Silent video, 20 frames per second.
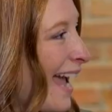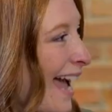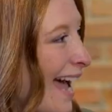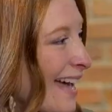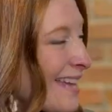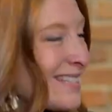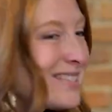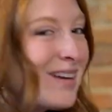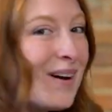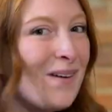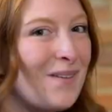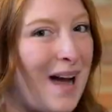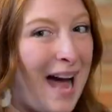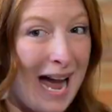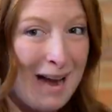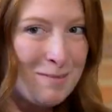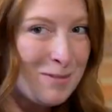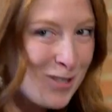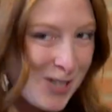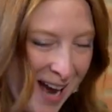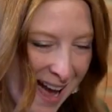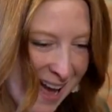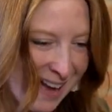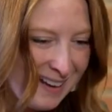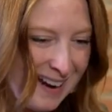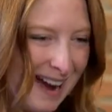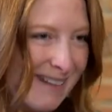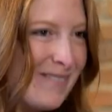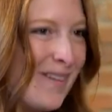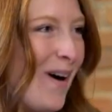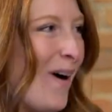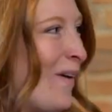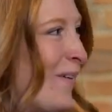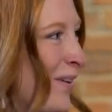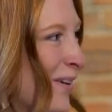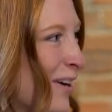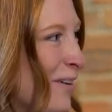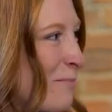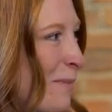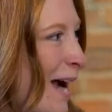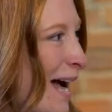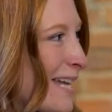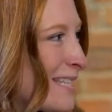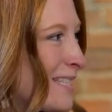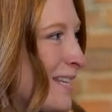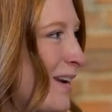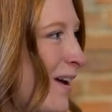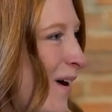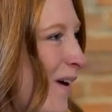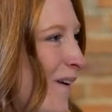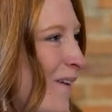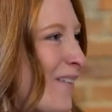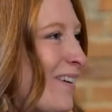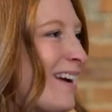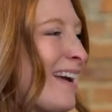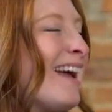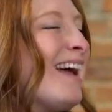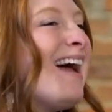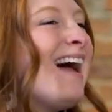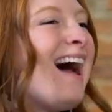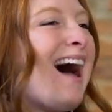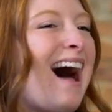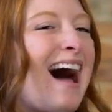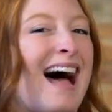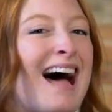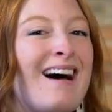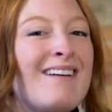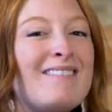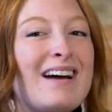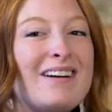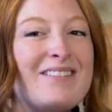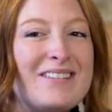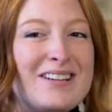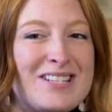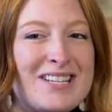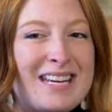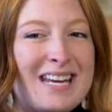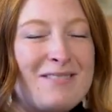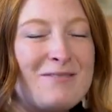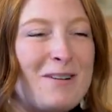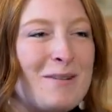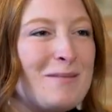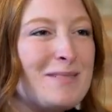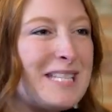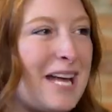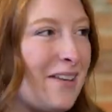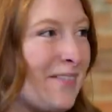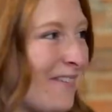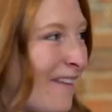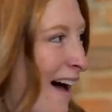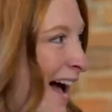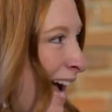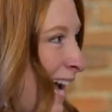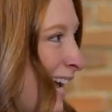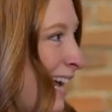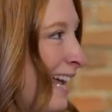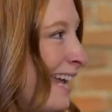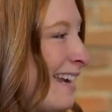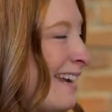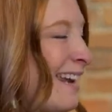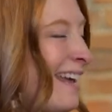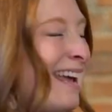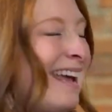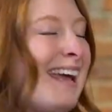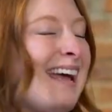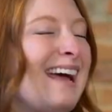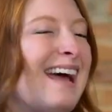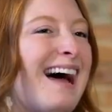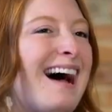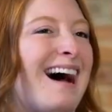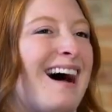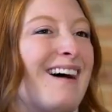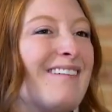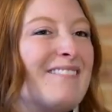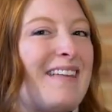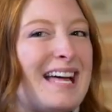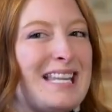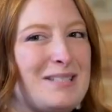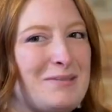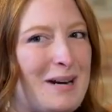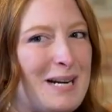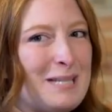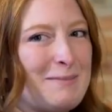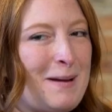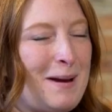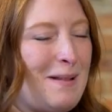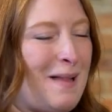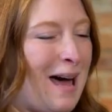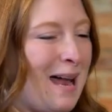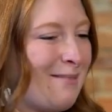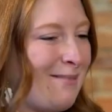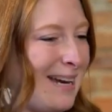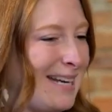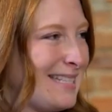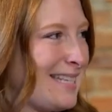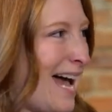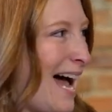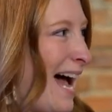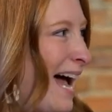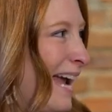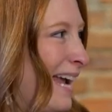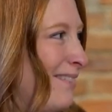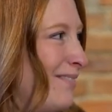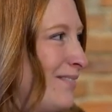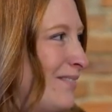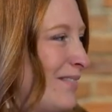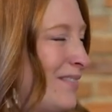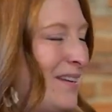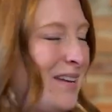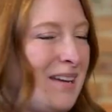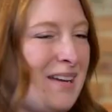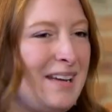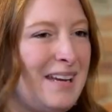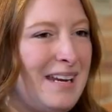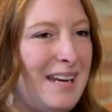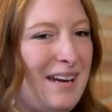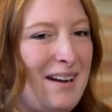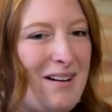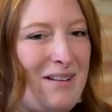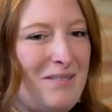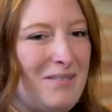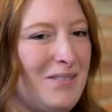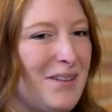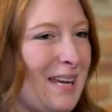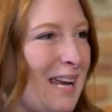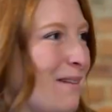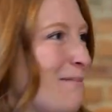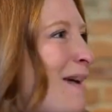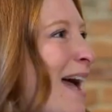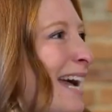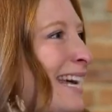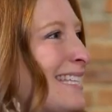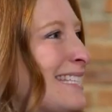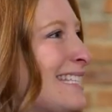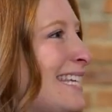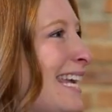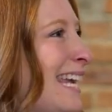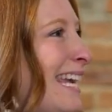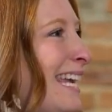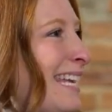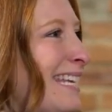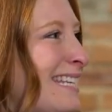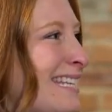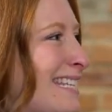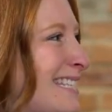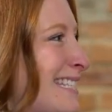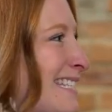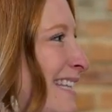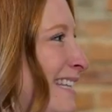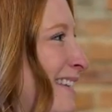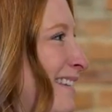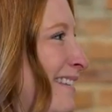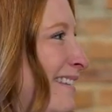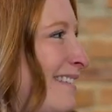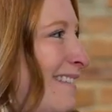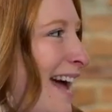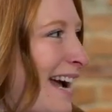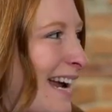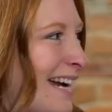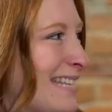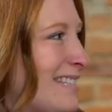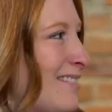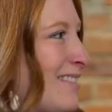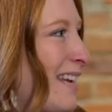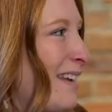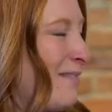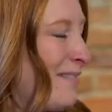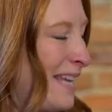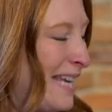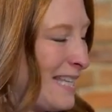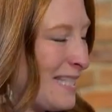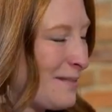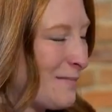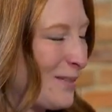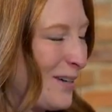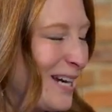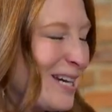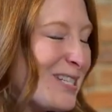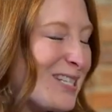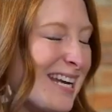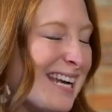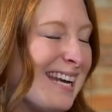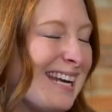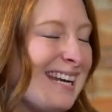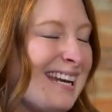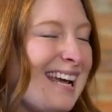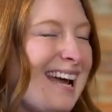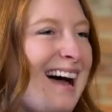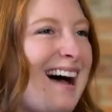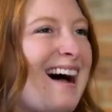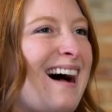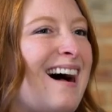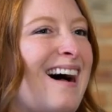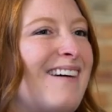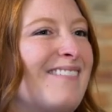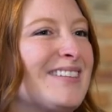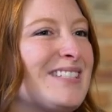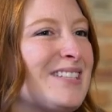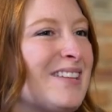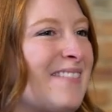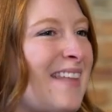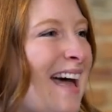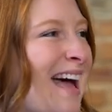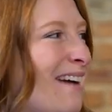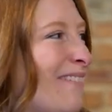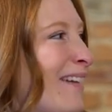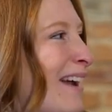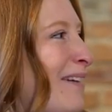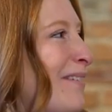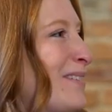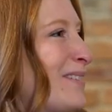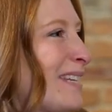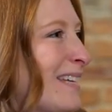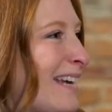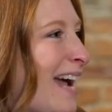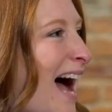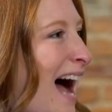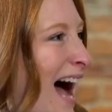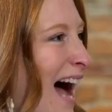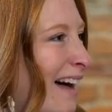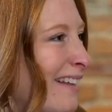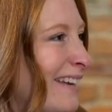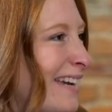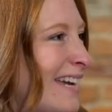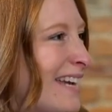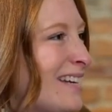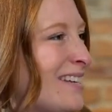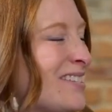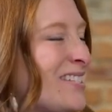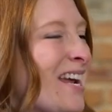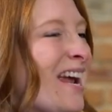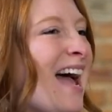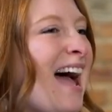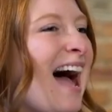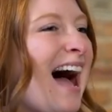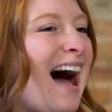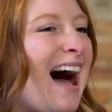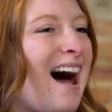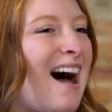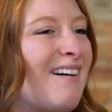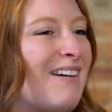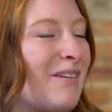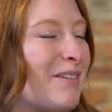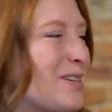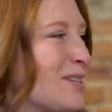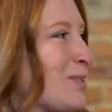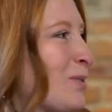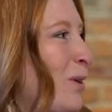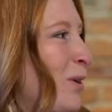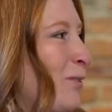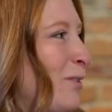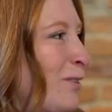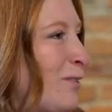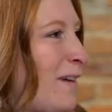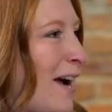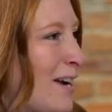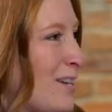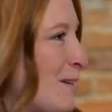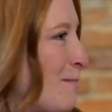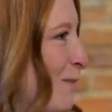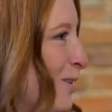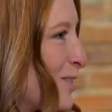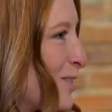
Yeah, so I'm Jen. I'm the owner of Brass and Oak. Um, I originally am from South Lyon. Um, that's where I spent a lot of my time you know, looking at magazines and that kind of stuff to get my inspiration. Um, so then when I went to college, um, I went to school for fashion